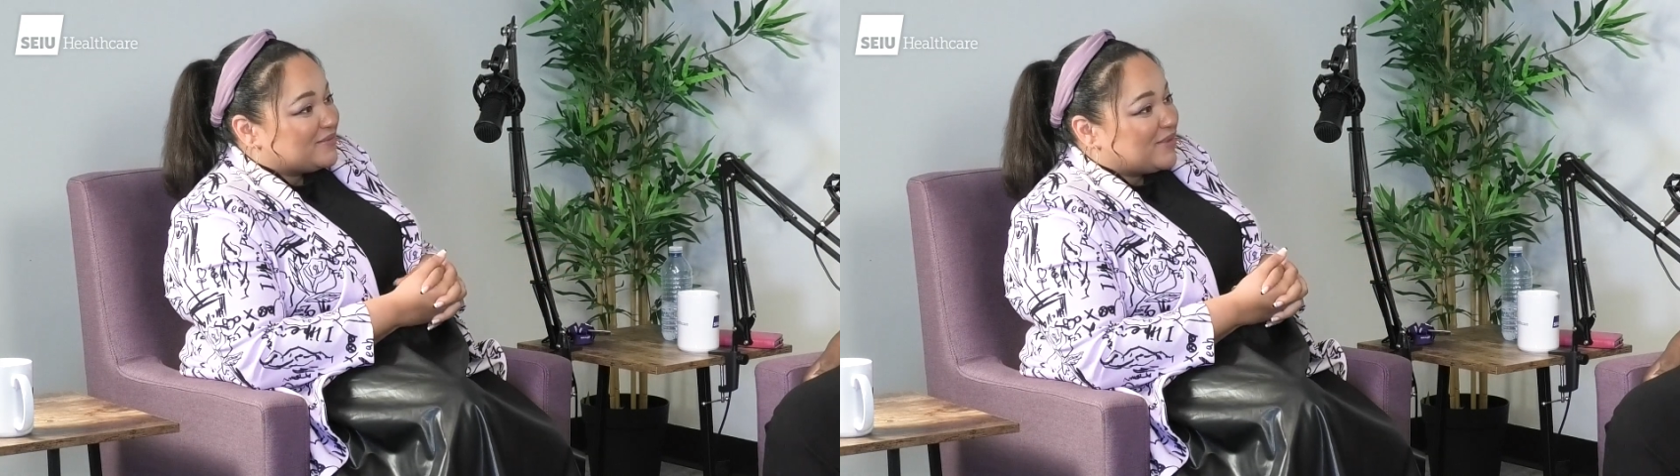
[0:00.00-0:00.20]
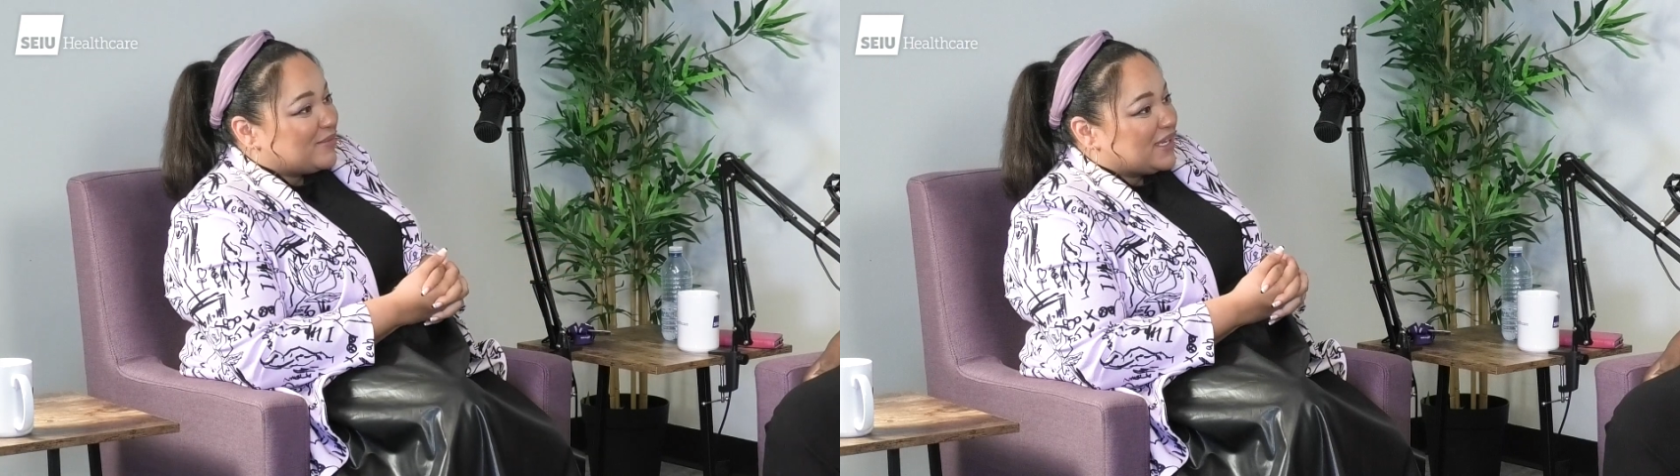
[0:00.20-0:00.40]

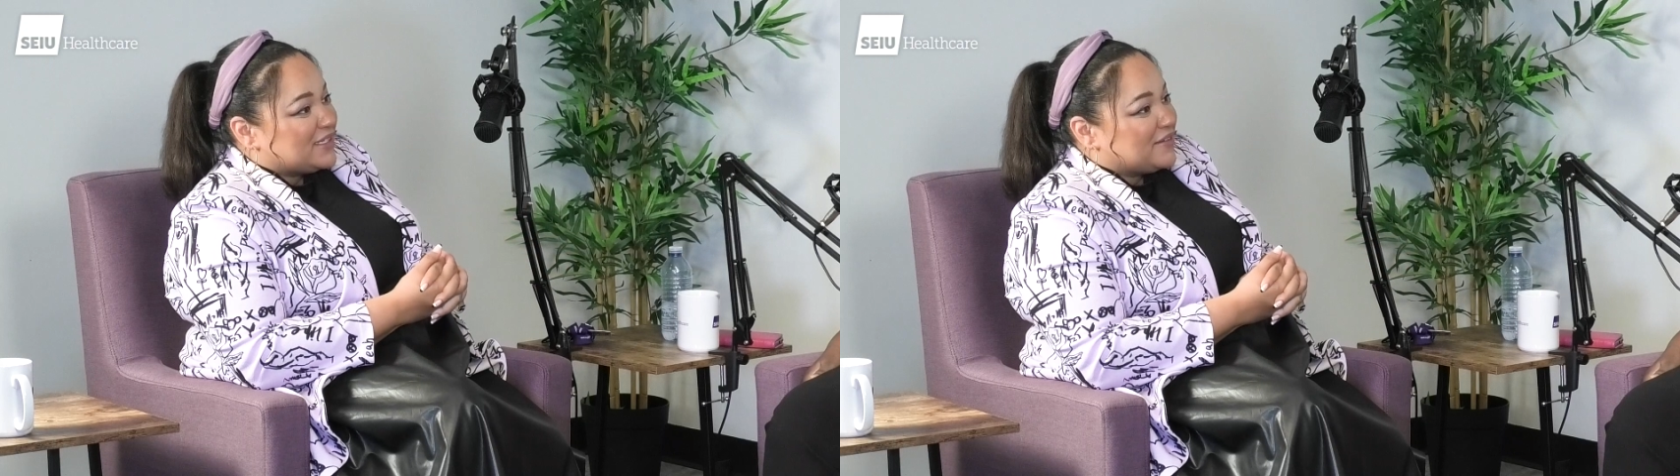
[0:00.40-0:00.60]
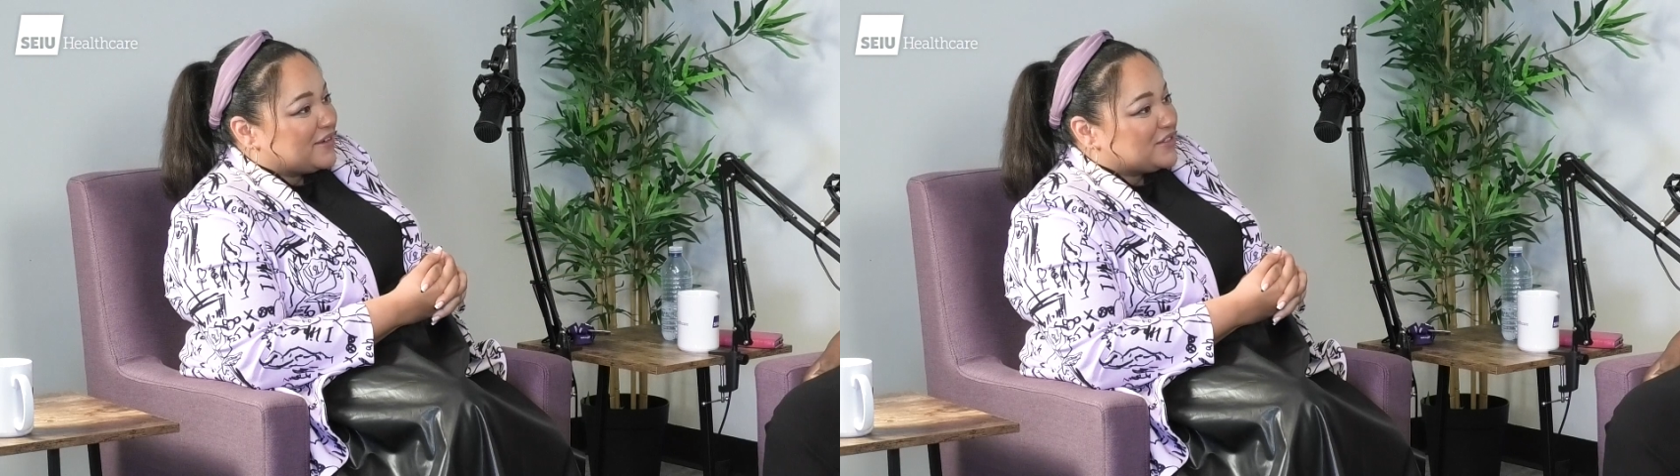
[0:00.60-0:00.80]

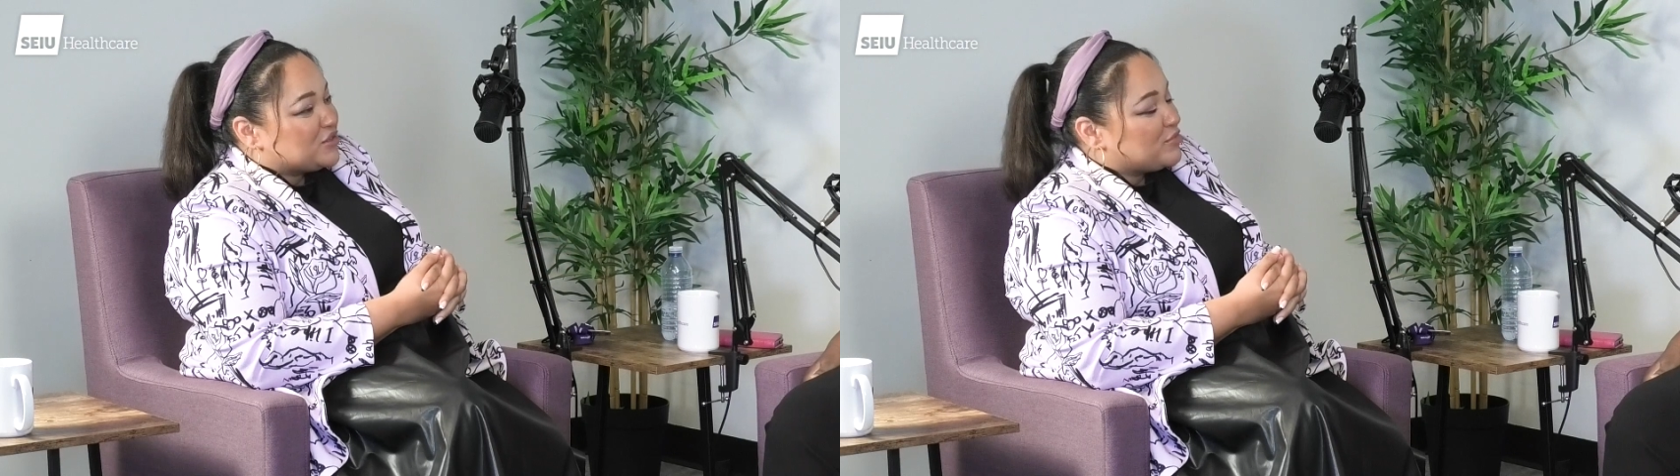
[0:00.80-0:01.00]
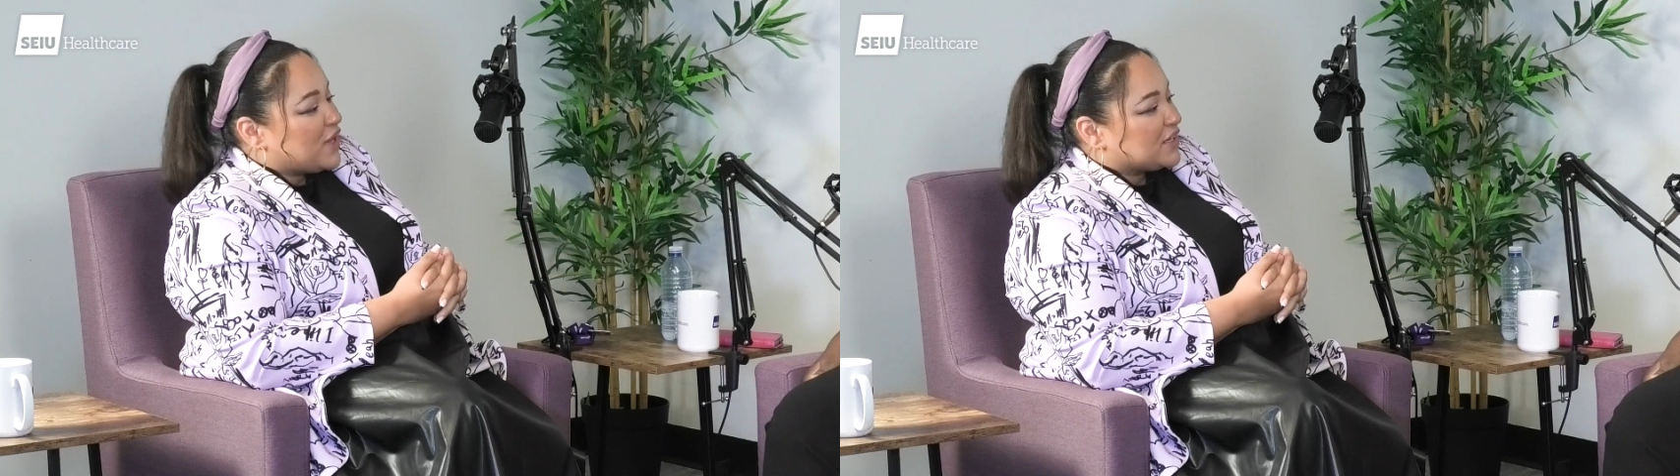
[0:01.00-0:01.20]
amazing
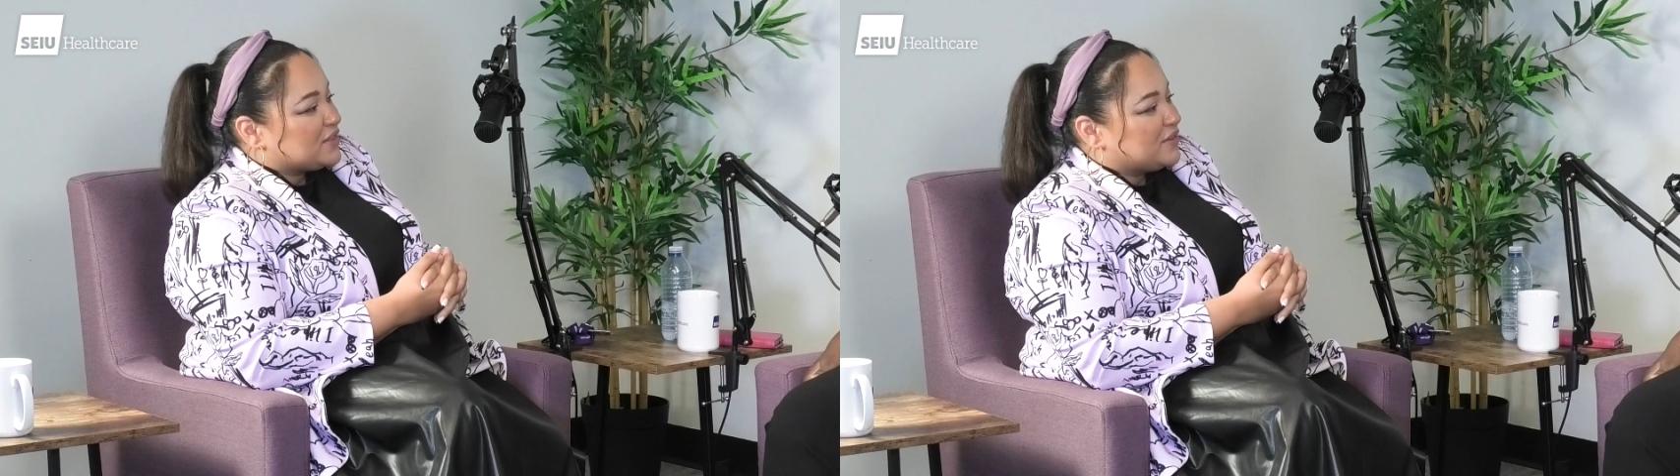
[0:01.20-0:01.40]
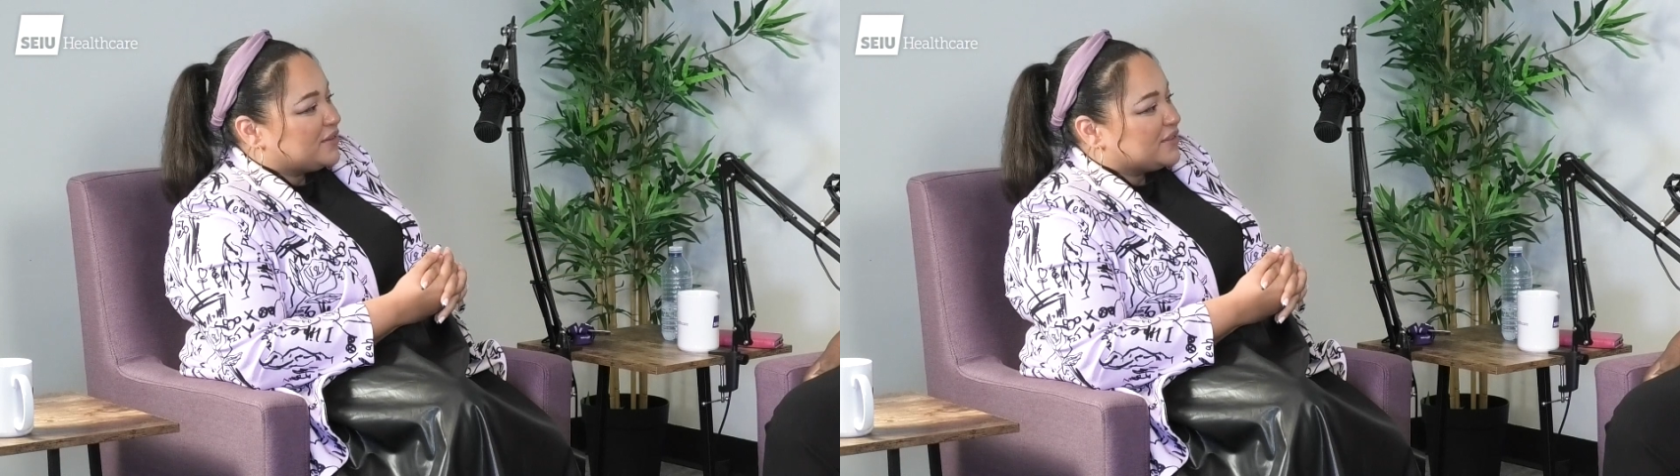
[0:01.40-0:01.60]
registered
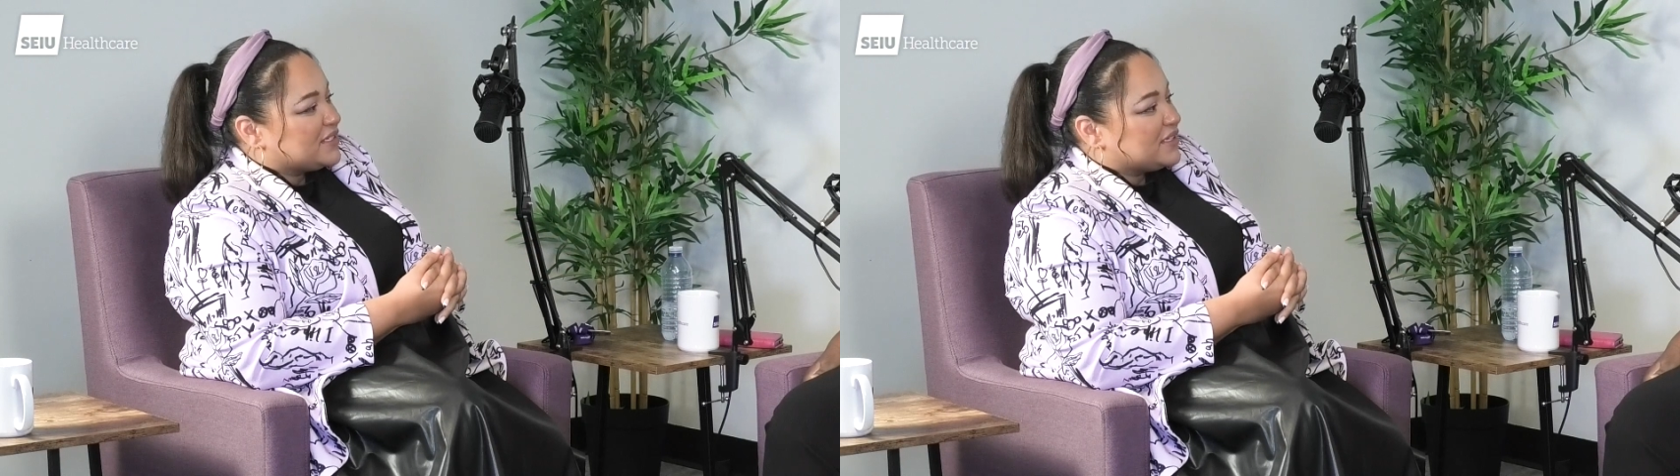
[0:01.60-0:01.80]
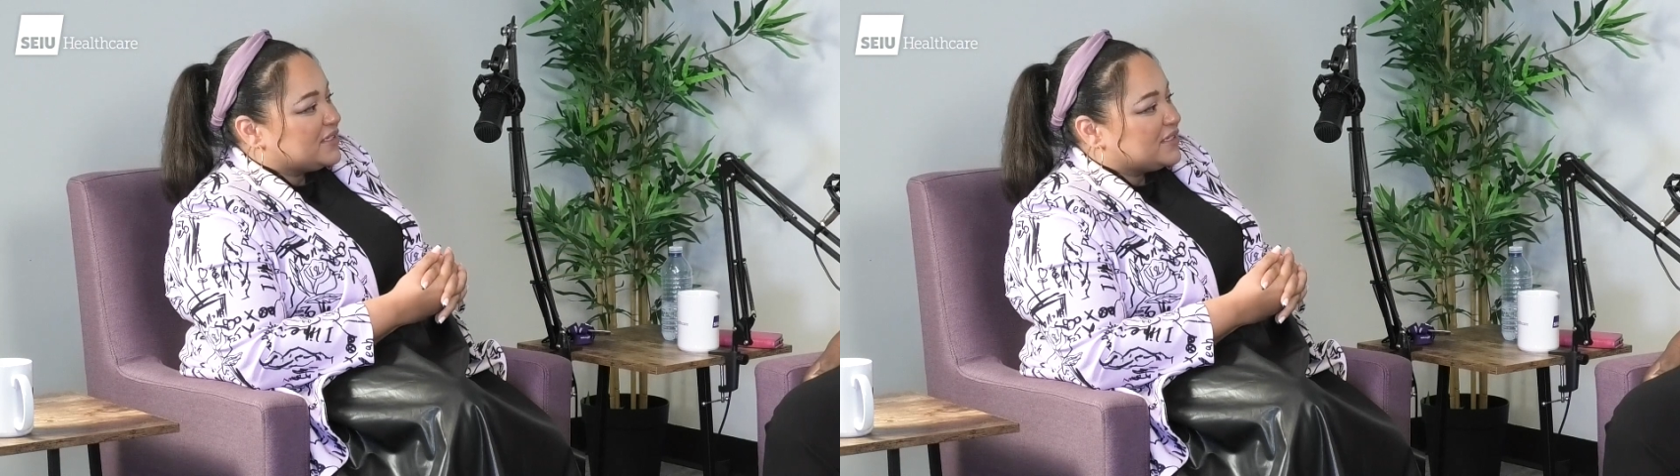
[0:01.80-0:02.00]
practical
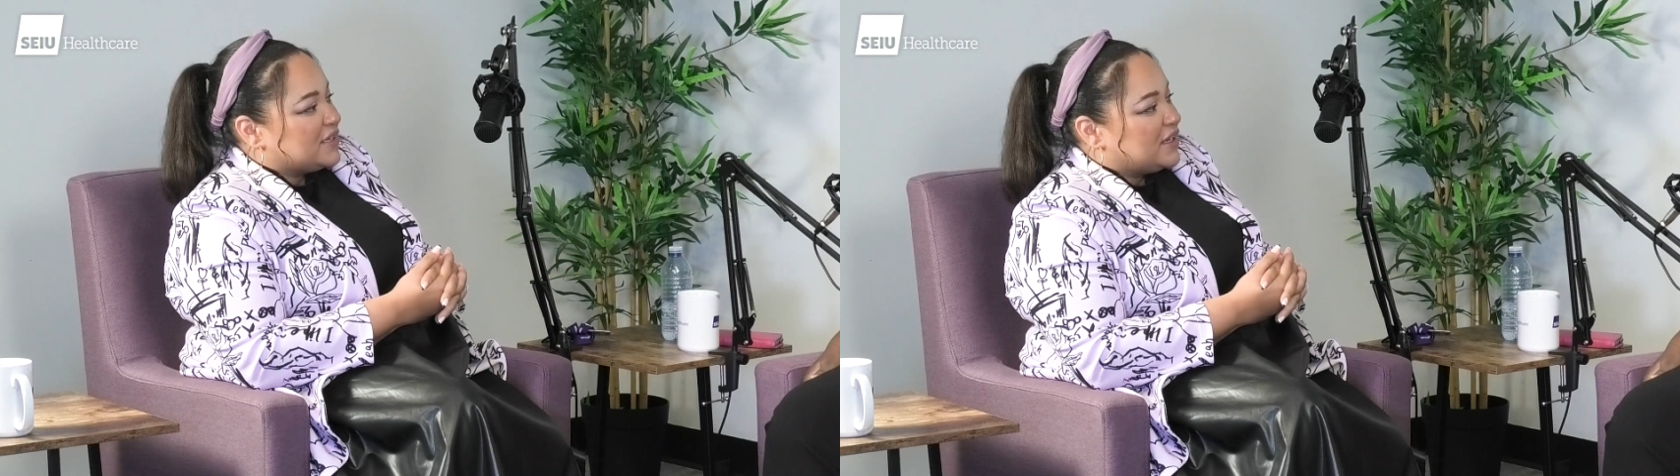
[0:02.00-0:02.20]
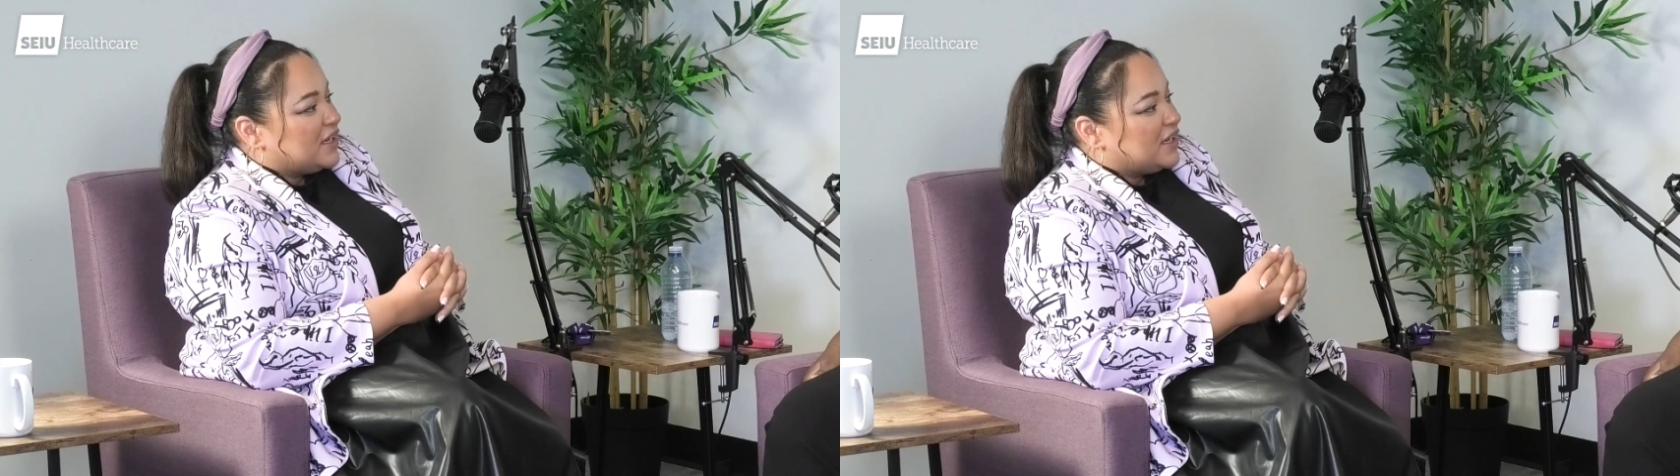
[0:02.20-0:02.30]
nurses.